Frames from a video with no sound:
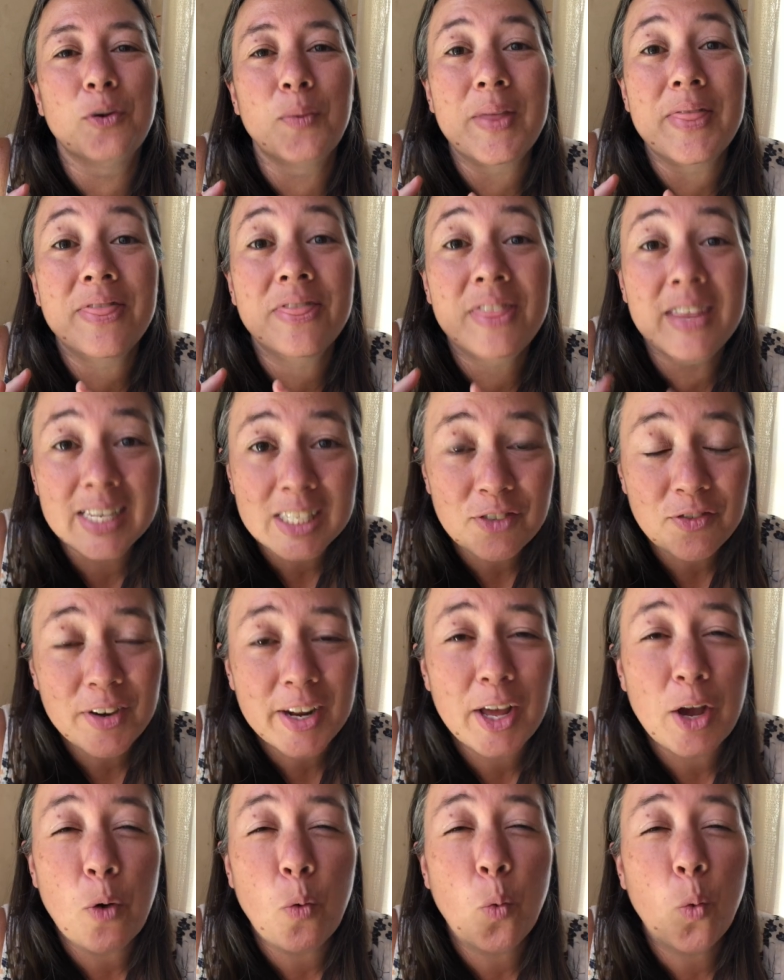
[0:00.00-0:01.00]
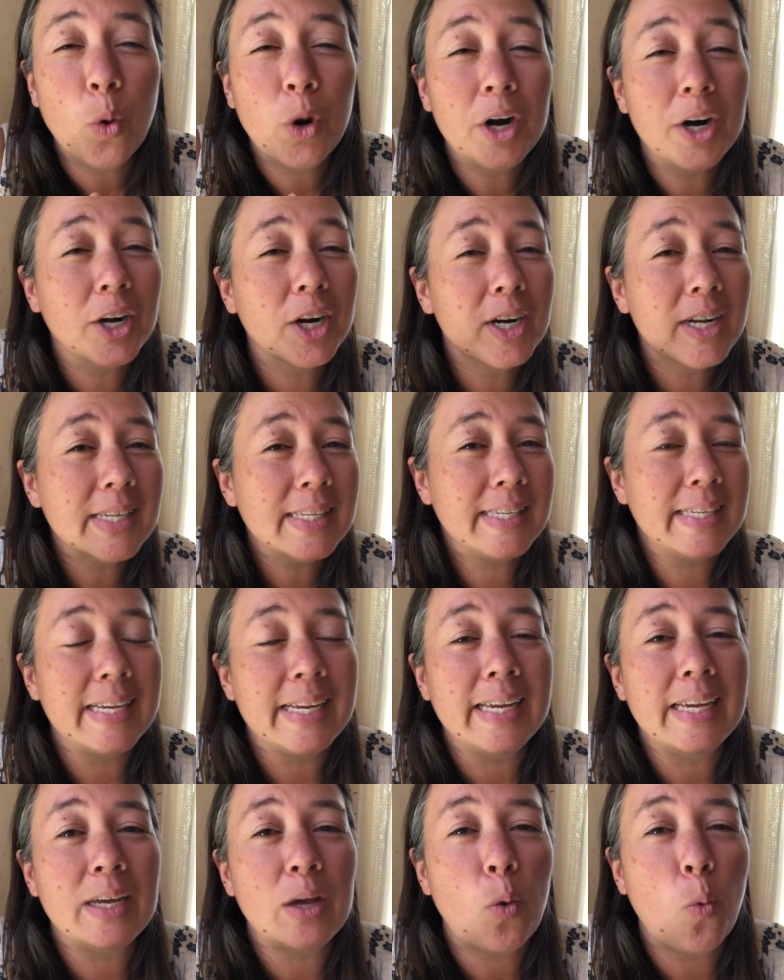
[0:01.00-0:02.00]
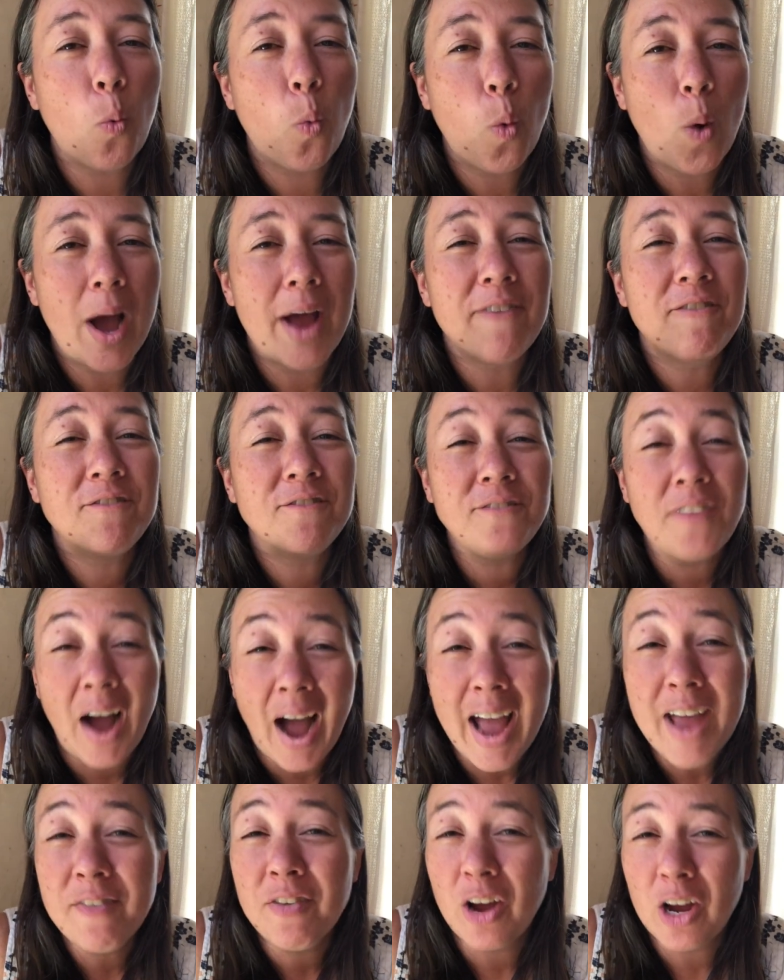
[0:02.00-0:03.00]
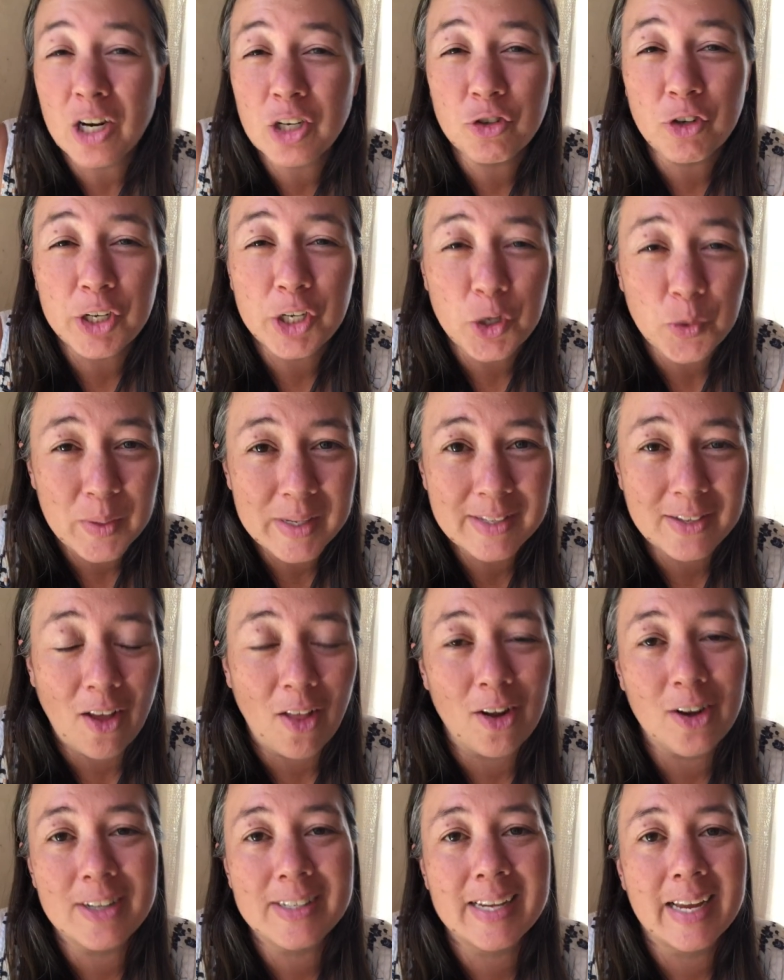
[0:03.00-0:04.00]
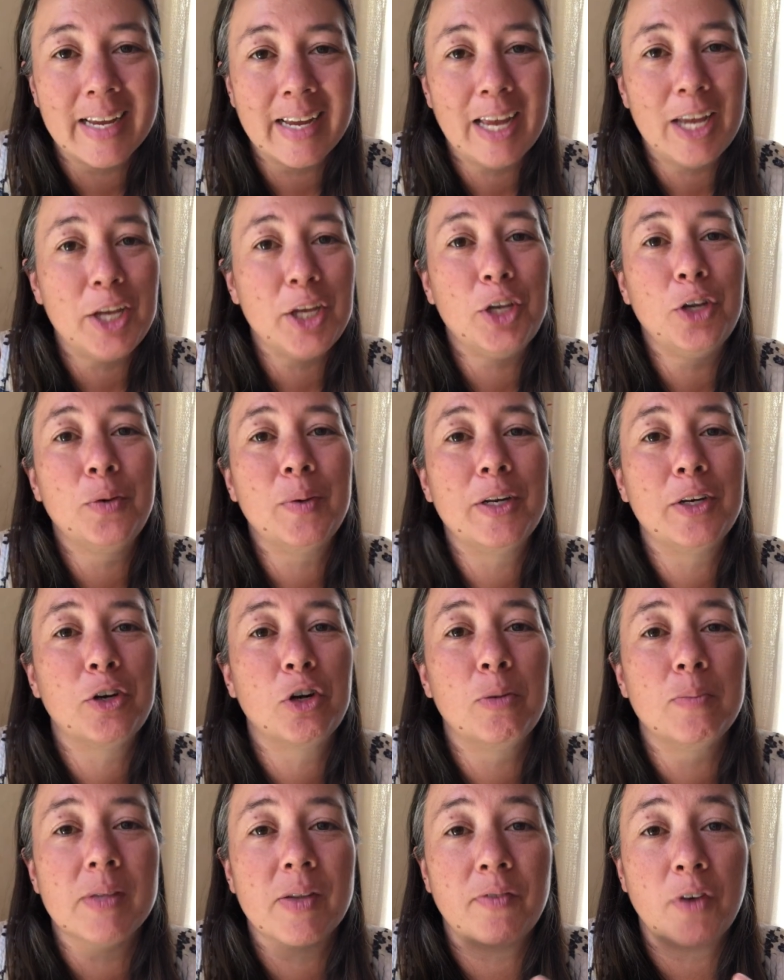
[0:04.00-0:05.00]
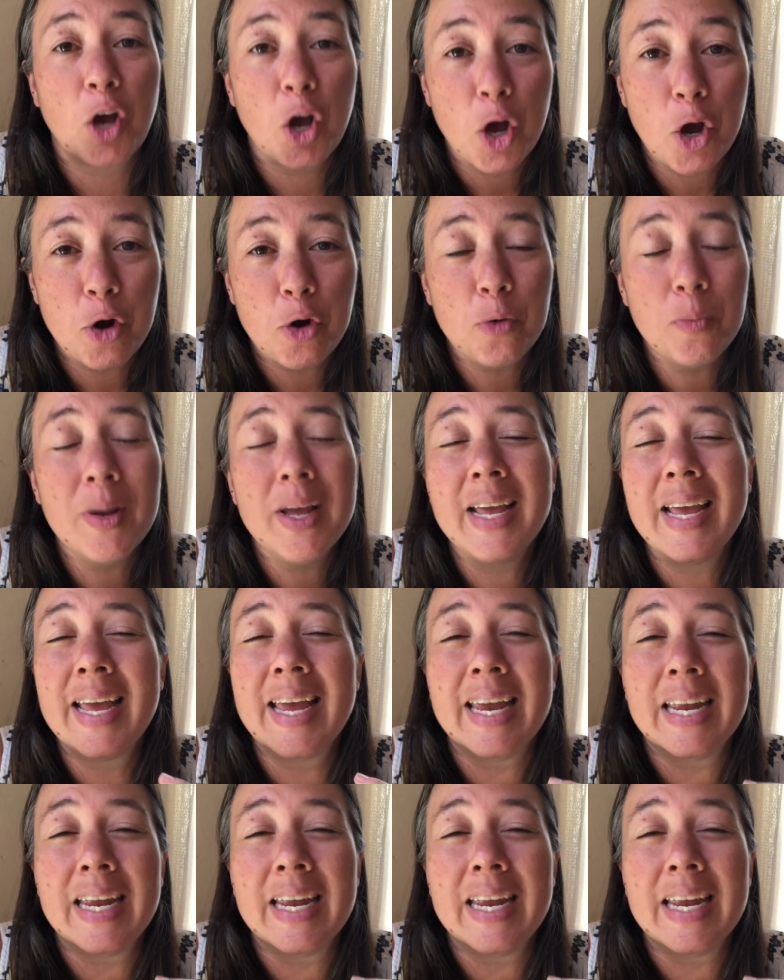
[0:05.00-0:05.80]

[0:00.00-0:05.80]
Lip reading: So in this video, we're gonna see what $500 can get you in terms of a home